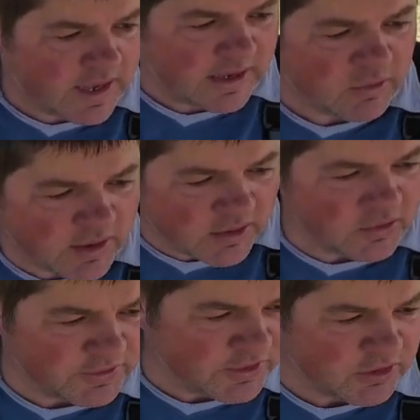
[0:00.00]
quite a lot
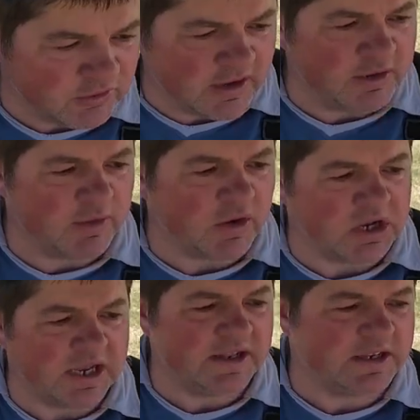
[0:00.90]
to do really. We've got to
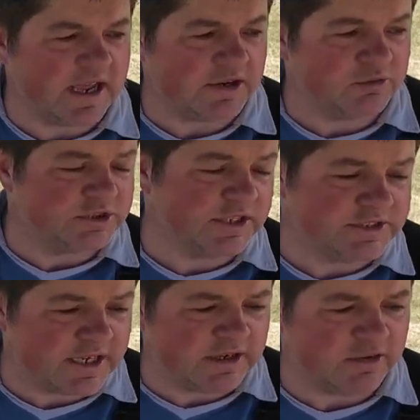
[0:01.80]
clean the cattle sheds
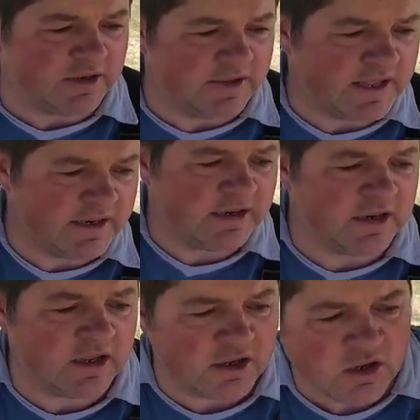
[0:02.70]
out, and then
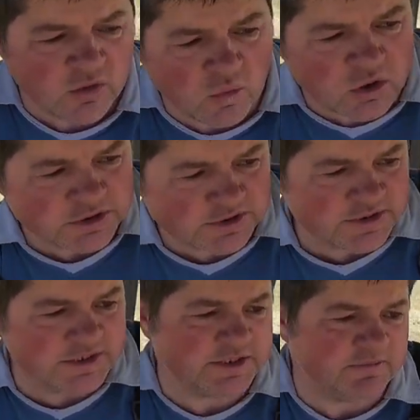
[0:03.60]
wash and
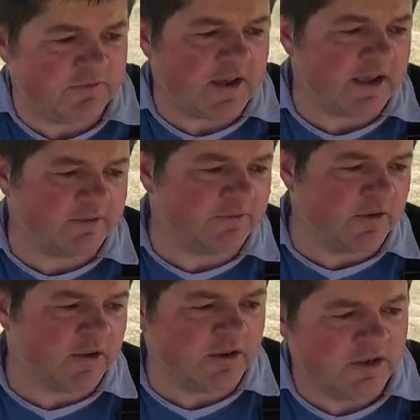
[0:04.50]
disinfect
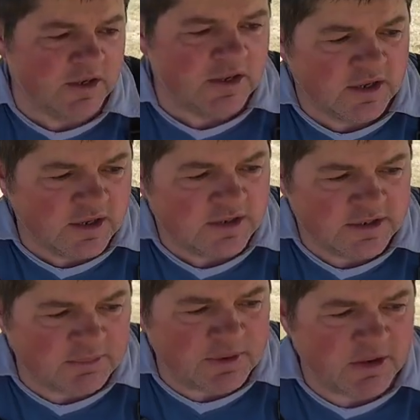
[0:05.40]
for
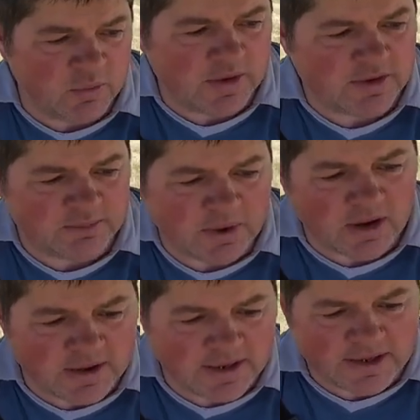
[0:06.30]
tipping the winter
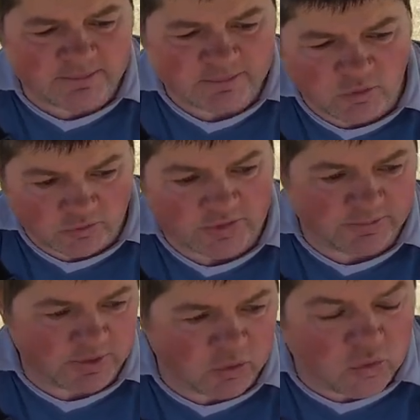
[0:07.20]
barley in, or
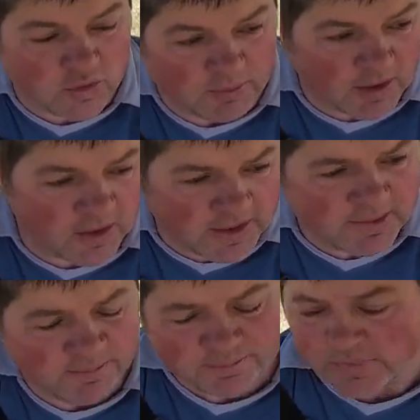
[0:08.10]
tipping all the barley in.
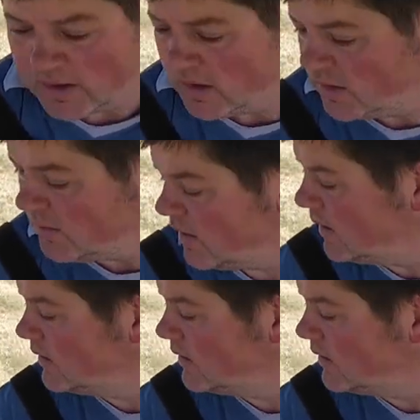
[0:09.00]
But